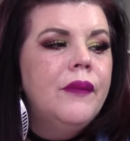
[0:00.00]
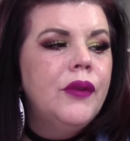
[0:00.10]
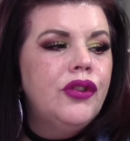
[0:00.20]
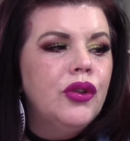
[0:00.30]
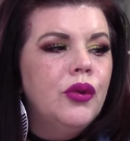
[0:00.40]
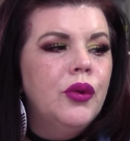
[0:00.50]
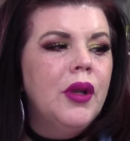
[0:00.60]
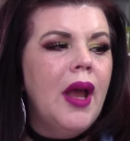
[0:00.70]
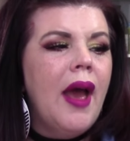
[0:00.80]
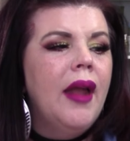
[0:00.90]

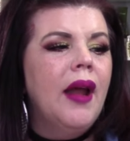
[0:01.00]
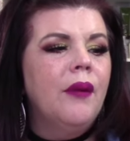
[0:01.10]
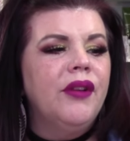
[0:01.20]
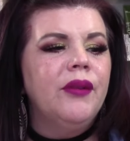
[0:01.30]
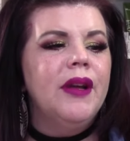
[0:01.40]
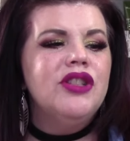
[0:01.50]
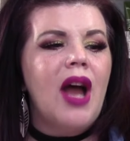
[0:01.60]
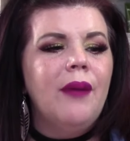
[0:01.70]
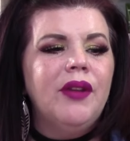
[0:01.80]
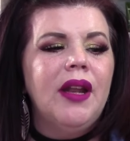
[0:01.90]
soon. And I went to my
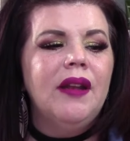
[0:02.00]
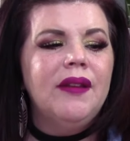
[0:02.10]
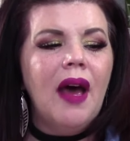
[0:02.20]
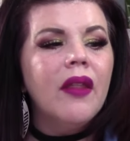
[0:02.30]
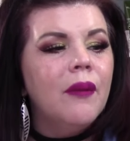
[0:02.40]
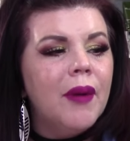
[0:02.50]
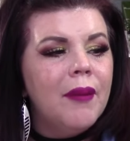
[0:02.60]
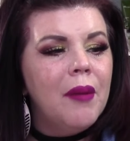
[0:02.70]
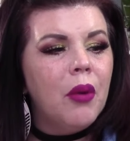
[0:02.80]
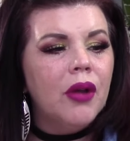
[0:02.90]
job today to tell them, but
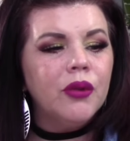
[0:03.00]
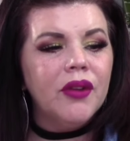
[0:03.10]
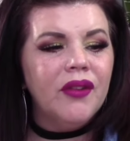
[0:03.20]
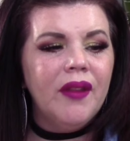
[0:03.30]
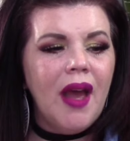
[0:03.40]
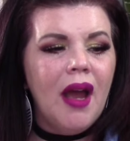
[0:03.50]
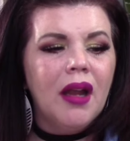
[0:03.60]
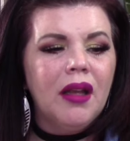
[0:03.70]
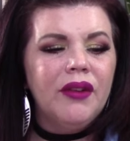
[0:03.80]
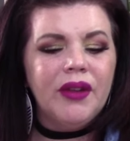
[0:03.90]
my boss wasn't
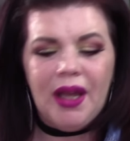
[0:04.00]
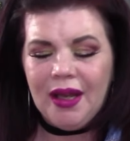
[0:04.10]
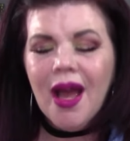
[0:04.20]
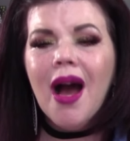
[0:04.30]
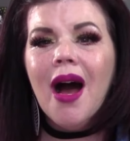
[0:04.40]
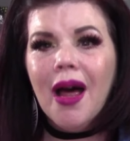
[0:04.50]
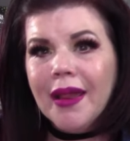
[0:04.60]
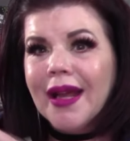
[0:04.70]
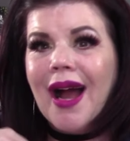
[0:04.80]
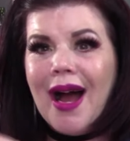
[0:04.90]
there, because like
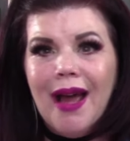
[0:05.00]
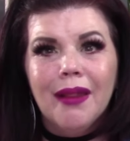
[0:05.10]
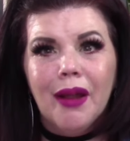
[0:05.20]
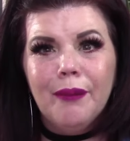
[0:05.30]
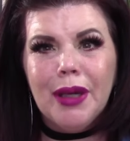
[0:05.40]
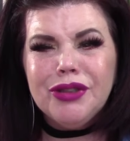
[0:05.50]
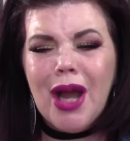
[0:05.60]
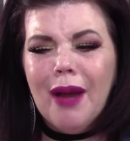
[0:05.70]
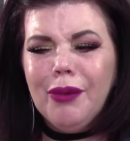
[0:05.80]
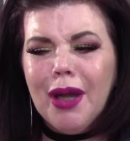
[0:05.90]
I love my
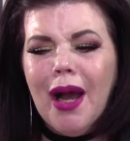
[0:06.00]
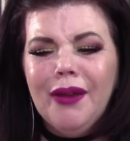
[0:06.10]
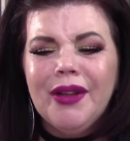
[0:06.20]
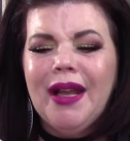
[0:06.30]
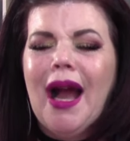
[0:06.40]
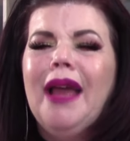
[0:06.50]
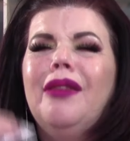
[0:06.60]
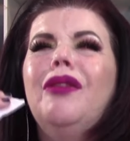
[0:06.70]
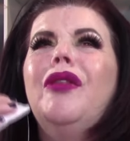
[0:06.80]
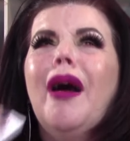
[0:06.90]
job, you guys. Like, I
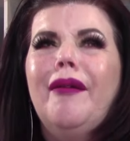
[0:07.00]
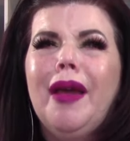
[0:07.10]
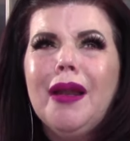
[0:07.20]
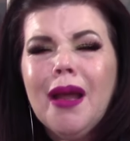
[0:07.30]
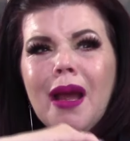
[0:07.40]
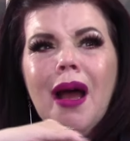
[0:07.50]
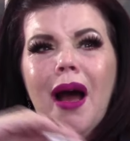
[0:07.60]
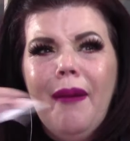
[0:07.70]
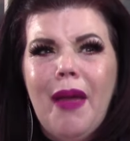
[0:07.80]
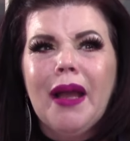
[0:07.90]
love it.
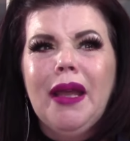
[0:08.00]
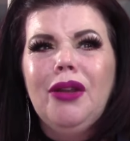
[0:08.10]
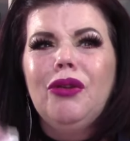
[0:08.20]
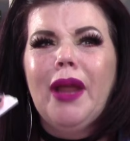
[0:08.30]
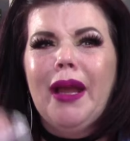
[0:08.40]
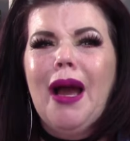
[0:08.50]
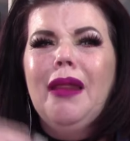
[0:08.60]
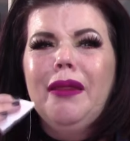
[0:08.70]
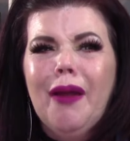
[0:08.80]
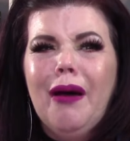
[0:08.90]
I'm not kidding you. Like, I
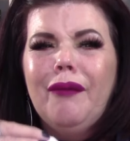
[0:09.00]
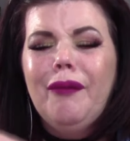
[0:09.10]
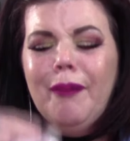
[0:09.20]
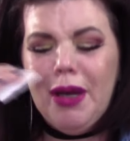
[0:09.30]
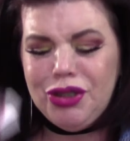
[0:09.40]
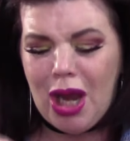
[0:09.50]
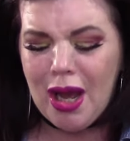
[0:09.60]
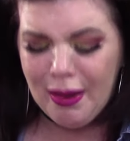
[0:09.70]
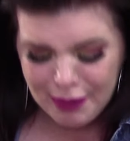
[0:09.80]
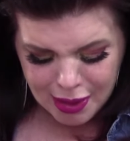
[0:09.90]
love my
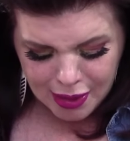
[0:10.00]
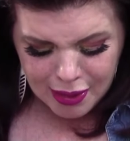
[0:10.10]
job.